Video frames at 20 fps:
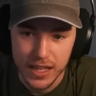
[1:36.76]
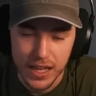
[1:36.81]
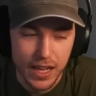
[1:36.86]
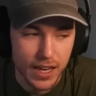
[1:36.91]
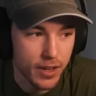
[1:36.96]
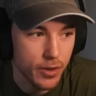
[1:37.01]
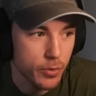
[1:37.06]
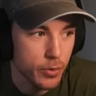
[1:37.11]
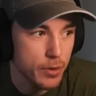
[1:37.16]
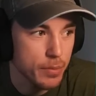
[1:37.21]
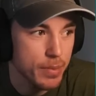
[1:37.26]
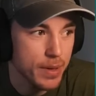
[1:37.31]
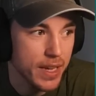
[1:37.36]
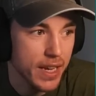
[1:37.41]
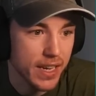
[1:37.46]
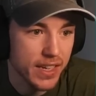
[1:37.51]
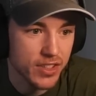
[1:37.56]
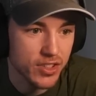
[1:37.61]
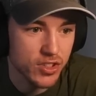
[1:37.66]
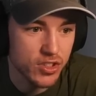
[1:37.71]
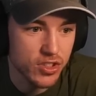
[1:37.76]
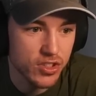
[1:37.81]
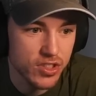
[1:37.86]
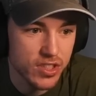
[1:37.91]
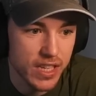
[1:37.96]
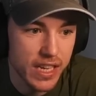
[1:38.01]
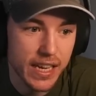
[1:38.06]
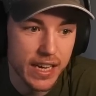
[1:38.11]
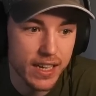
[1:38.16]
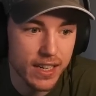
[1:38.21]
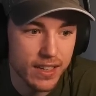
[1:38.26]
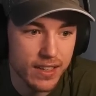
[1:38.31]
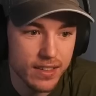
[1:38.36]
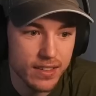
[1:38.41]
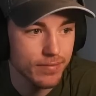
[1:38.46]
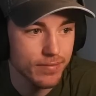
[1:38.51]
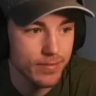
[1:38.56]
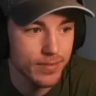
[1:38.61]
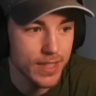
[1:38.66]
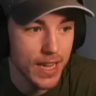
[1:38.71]
and it would be a sick
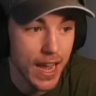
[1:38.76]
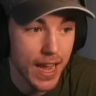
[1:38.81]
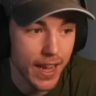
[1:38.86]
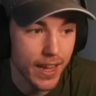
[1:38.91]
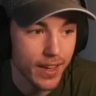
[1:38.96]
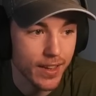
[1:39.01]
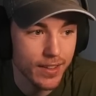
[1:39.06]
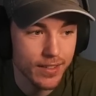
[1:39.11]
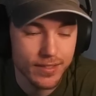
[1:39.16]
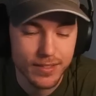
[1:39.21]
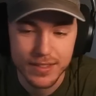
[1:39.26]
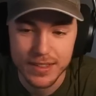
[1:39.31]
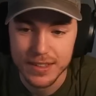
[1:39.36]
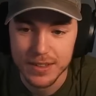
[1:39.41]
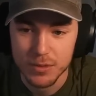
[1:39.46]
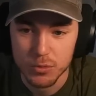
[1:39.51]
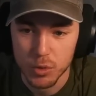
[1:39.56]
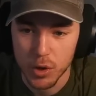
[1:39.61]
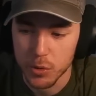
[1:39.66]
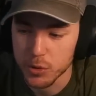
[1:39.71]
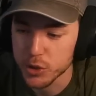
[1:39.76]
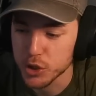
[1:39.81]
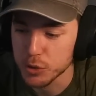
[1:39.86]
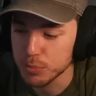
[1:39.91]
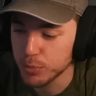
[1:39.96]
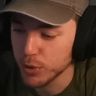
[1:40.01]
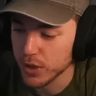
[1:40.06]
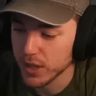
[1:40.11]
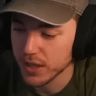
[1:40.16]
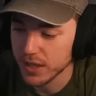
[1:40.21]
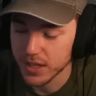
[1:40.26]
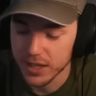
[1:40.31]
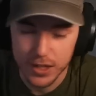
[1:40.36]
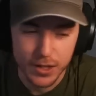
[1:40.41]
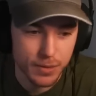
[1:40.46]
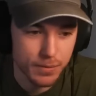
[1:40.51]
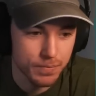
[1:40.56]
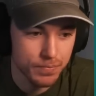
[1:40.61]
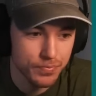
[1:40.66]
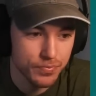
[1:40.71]
tank. What would you put in
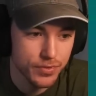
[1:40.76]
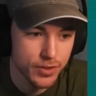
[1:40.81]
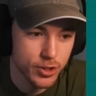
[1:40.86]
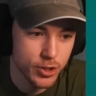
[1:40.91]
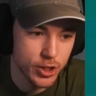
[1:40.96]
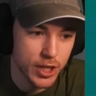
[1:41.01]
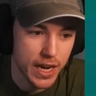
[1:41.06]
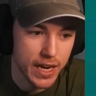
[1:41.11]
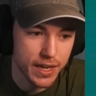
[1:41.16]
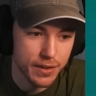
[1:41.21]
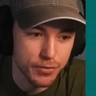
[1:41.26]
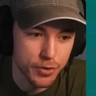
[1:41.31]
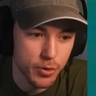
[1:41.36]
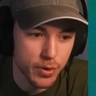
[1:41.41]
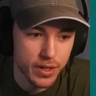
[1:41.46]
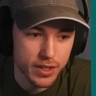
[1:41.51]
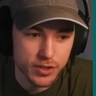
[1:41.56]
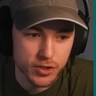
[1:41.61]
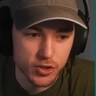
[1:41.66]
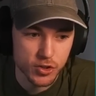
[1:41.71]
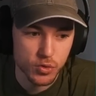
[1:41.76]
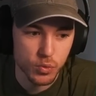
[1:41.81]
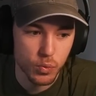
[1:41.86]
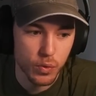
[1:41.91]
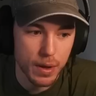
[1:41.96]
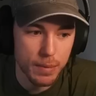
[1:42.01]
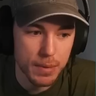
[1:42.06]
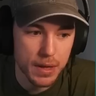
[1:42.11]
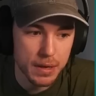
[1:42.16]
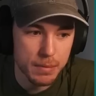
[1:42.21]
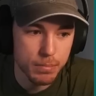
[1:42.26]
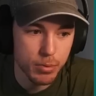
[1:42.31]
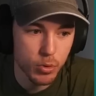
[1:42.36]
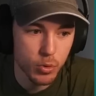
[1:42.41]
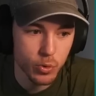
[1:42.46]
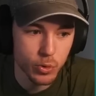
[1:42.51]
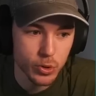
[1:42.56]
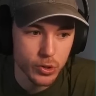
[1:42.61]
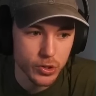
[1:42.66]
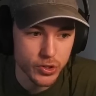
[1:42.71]
there? Chat, if you had a swimming
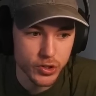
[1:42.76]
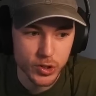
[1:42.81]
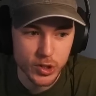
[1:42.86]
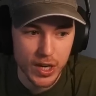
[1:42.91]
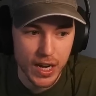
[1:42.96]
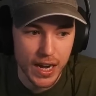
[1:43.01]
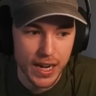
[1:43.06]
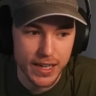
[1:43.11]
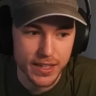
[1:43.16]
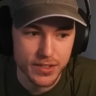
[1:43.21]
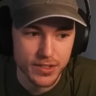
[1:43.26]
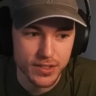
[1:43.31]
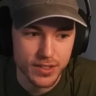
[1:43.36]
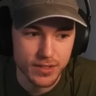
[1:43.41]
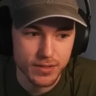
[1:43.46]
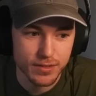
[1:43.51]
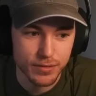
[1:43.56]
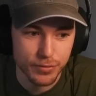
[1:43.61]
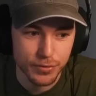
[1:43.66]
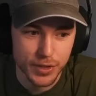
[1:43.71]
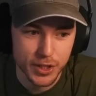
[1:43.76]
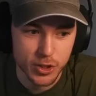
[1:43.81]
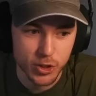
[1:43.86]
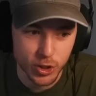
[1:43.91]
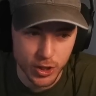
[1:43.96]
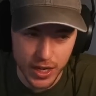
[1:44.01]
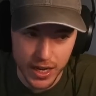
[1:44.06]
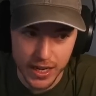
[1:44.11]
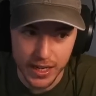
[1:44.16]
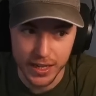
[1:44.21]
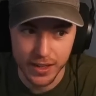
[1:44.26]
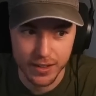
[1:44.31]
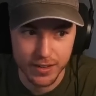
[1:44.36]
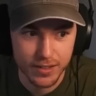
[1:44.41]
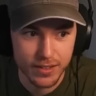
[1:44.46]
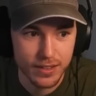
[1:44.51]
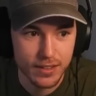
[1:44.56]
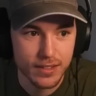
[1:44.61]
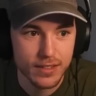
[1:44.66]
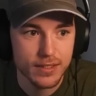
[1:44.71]
pool sized fish tank,
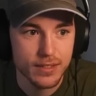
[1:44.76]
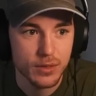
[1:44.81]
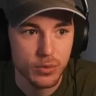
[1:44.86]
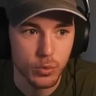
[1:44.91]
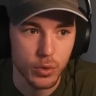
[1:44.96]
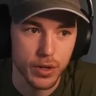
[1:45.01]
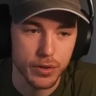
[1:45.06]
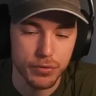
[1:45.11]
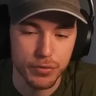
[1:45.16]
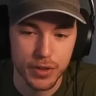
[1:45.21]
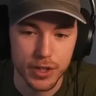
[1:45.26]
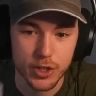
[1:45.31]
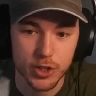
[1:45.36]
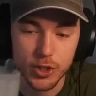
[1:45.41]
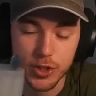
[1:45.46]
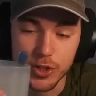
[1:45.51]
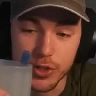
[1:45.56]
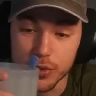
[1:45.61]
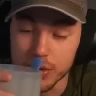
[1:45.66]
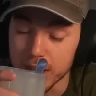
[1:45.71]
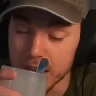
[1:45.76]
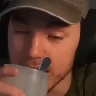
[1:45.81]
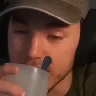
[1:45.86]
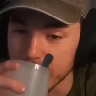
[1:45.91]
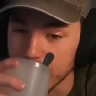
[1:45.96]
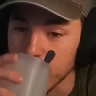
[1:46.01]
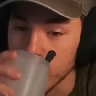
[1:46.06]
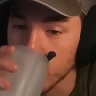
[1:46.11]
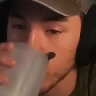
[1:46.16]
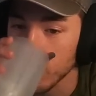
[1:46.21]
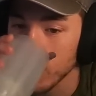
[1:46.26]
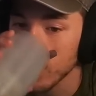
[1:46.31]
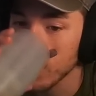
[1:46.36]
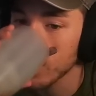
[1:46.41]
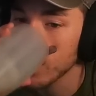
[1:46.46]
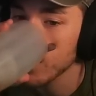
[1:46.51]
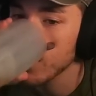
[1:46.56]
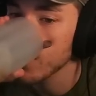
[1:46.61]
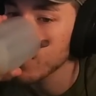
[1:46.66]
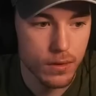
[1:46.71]
what fish are you getting?
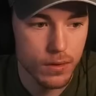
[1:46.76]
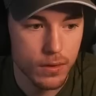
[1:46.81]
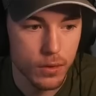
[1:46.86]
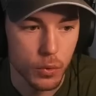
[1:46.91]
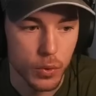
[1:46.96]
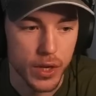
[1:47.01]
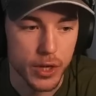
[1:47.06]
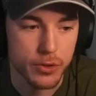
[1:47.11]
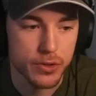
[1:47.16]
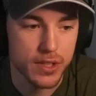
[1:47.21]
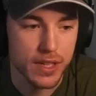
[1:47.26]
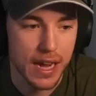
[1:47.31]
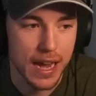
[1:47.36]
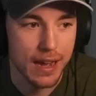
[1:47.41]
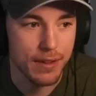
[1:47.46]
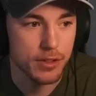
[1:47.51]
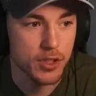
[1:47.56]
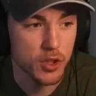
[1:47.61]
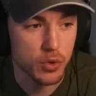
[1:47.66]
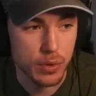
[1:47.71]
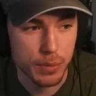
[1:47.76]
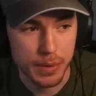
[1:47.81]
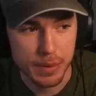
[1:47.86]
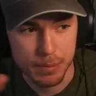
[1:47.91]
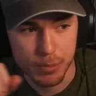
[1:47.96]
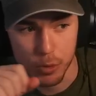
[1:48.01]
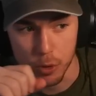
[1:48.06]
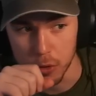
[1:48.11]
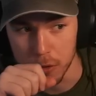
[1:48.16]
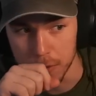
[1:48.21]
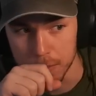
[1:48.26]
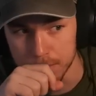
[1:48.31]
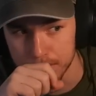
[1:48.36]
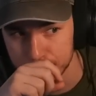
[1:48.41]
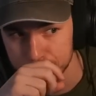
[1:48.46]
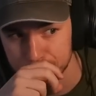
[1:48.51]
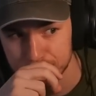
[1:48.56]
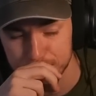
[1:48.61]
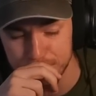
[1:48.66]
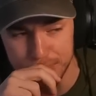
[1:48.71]
We used to have a swimming pool
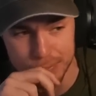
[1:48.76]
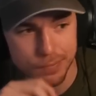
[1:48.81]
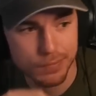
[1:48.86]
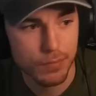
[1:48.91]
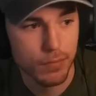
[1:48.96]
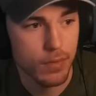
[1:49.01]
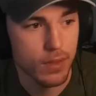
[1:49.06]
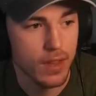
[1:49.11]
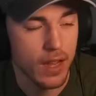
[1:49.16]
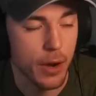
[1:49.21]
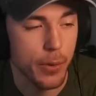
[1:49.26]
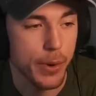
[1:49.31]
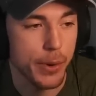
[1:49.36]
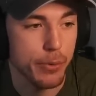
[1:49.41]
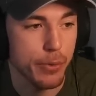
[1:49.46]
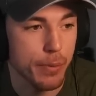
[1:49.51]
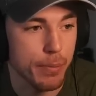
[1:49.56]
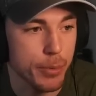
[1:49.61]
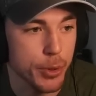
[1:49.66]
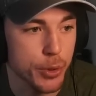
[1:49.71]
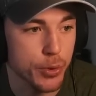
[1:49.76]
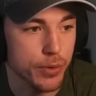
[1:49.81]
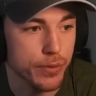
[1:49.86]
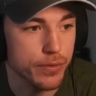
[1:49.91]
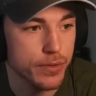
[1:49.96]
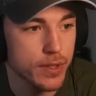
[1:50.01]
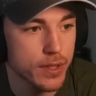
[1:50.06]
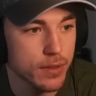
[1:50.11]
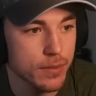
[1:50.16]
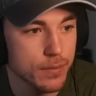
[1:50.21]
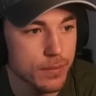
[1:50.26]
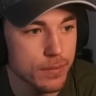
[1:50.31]
that we removed.